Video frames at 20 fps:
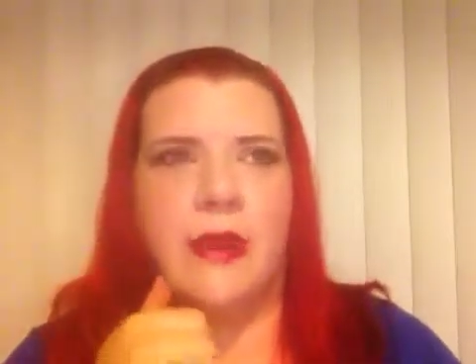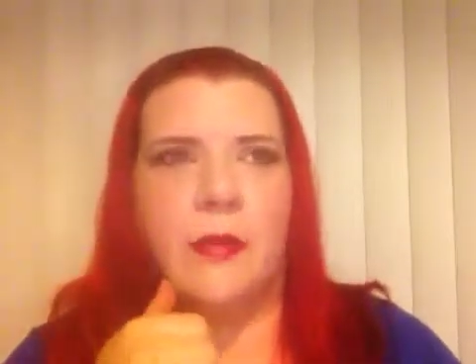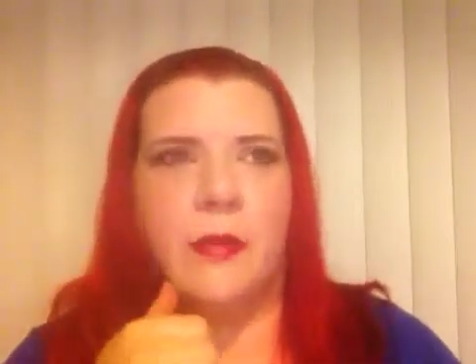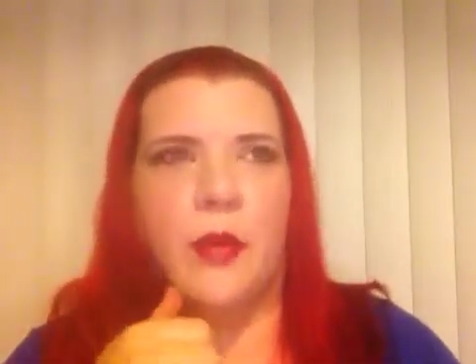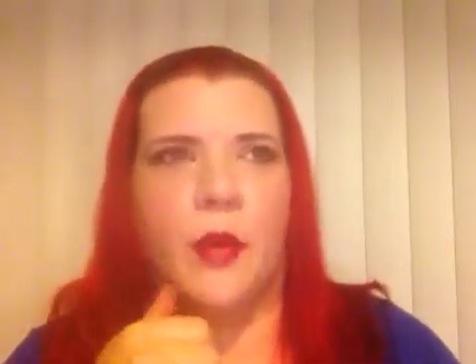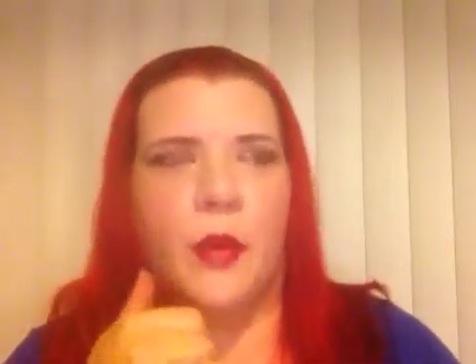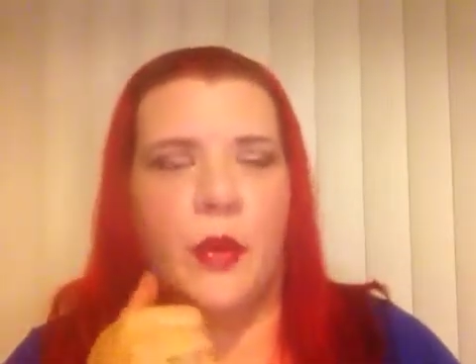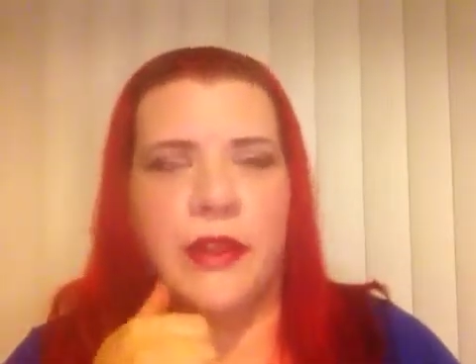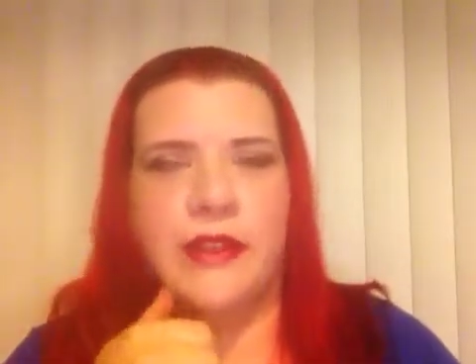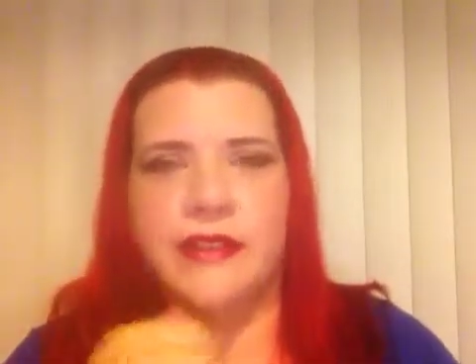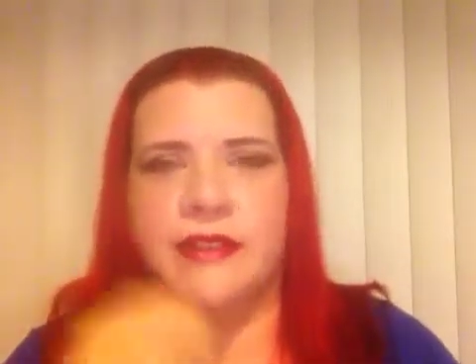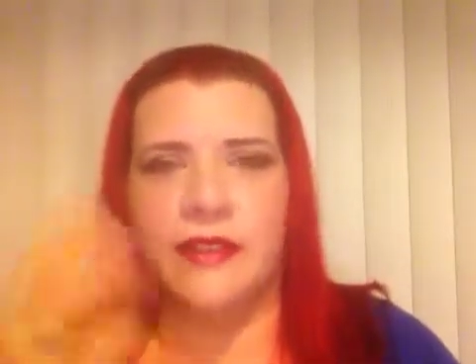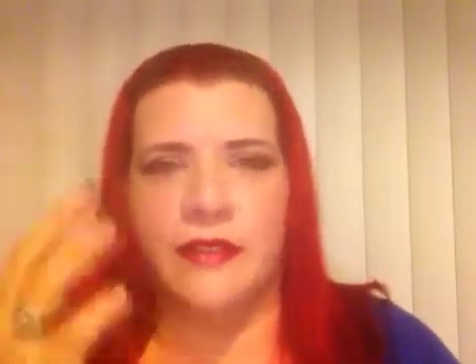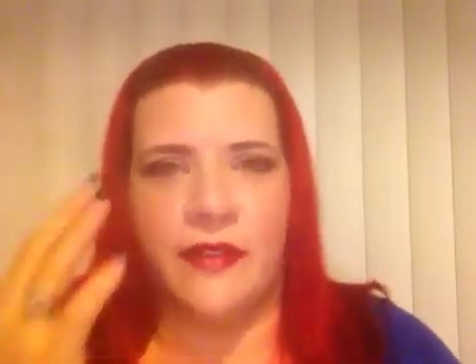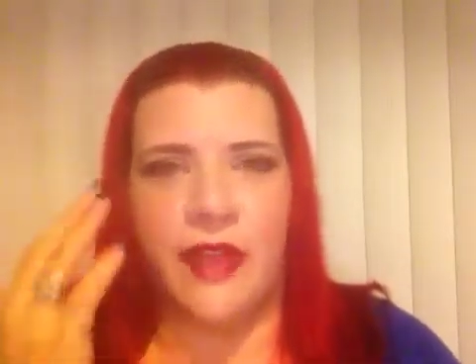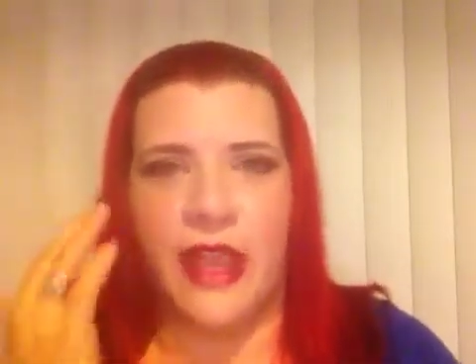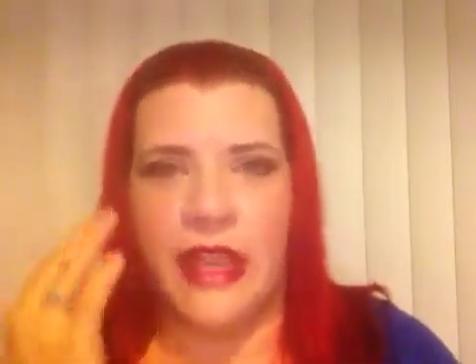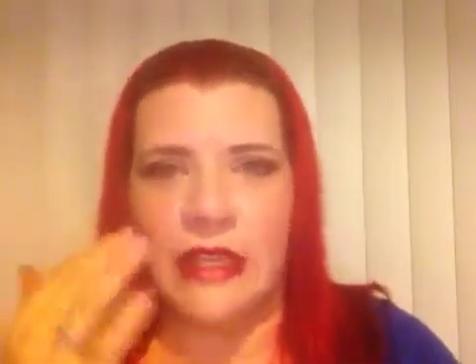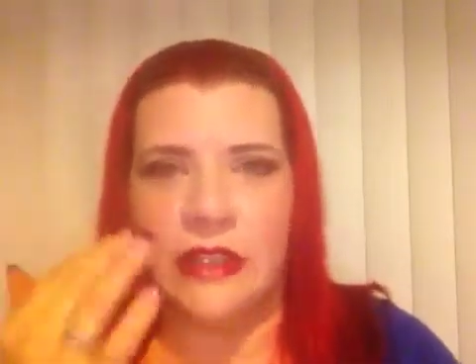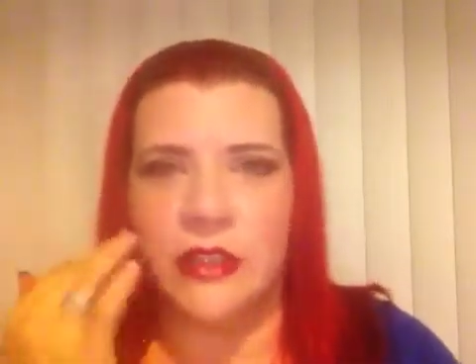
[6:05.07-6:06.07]
points of
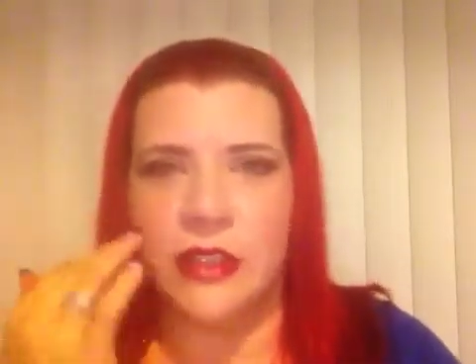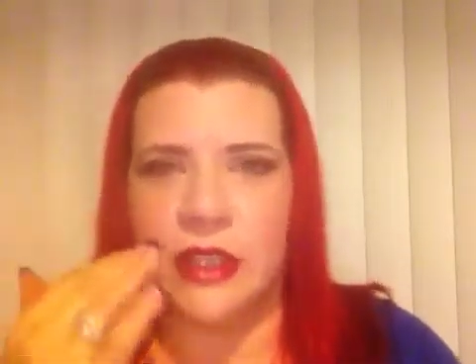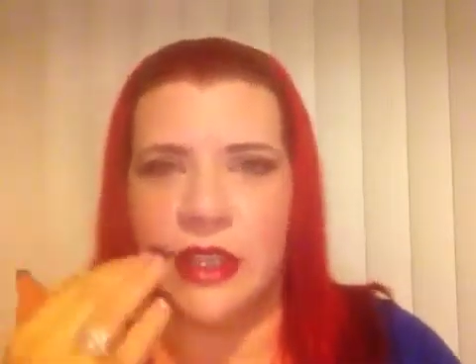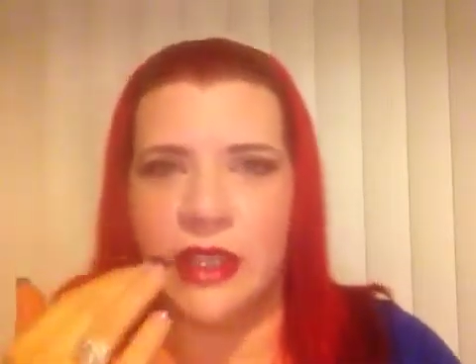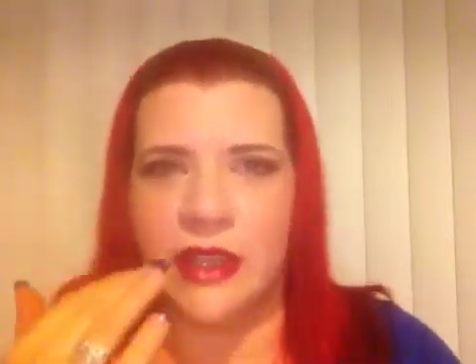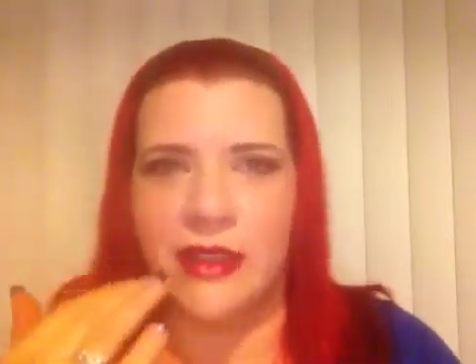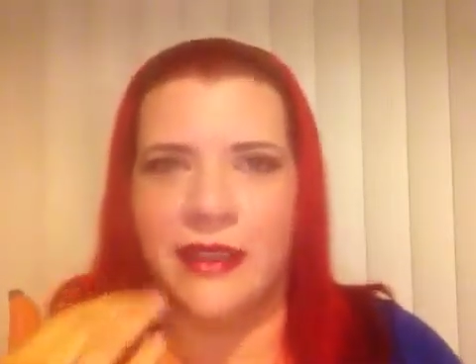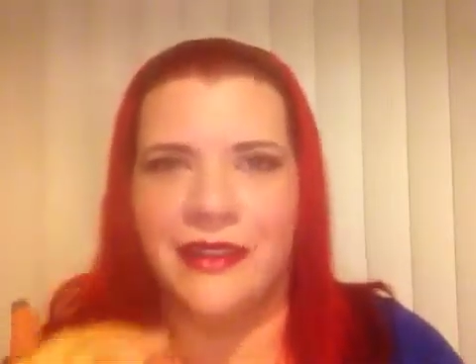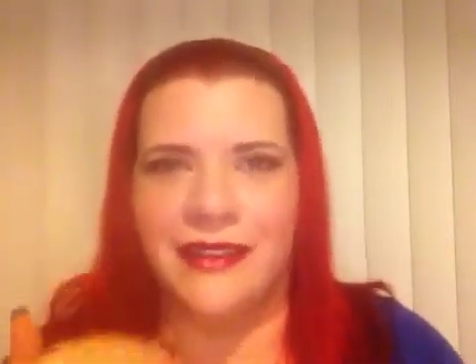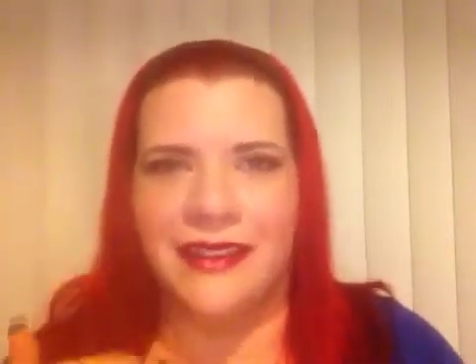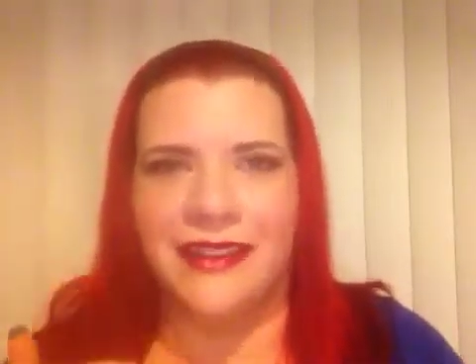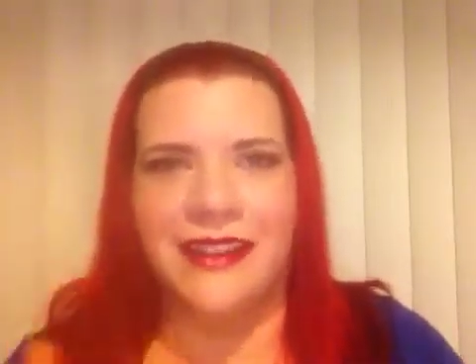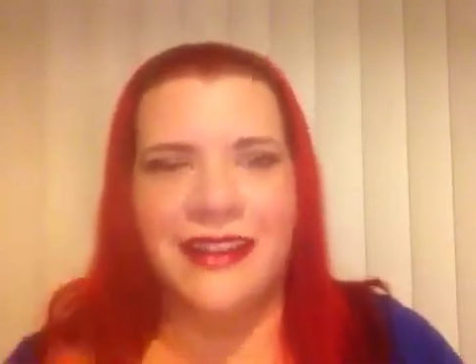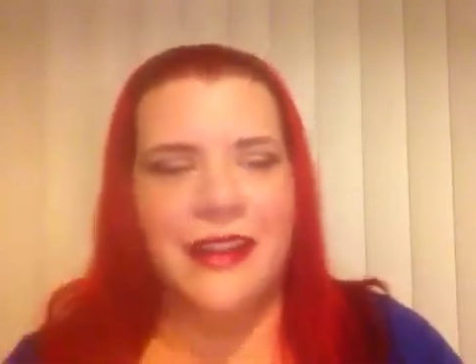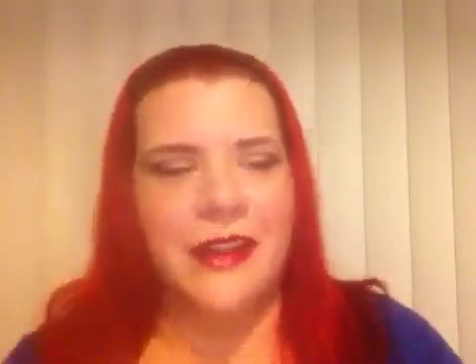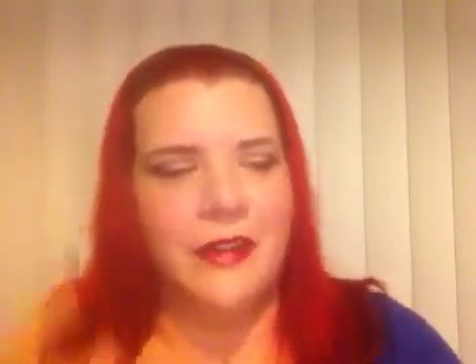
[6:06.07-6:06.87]
aging